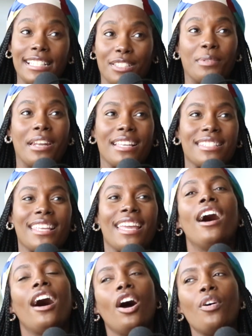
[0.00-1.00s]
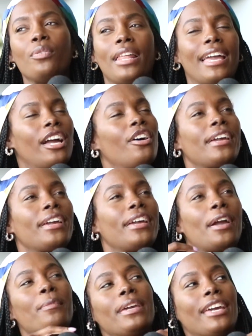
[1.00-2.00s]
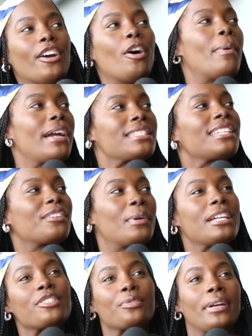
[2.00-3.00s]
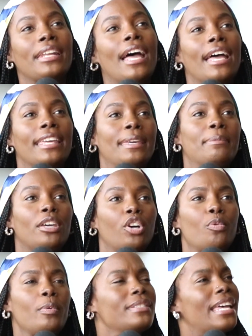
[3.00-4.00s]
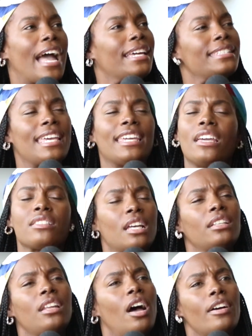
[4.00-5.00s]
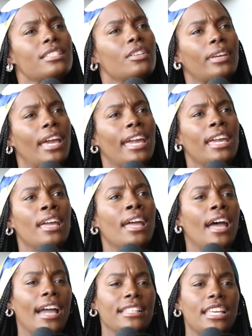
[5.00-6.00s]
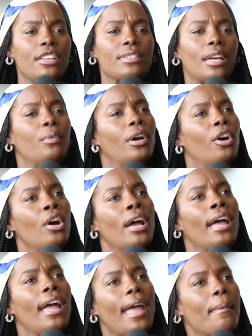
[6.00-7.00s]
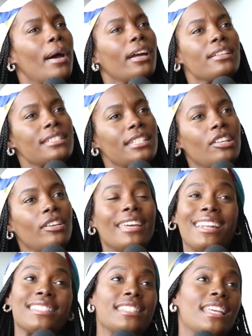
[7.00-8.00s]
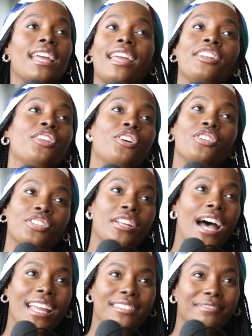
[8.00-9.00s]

when I said, oh, like, okay, we can go back to the restaurant now and give me an Uber. He's like, I can take you. I was like, no, it's okay. I can say, he's like, well, am I going to see you again? I said, no, you're not.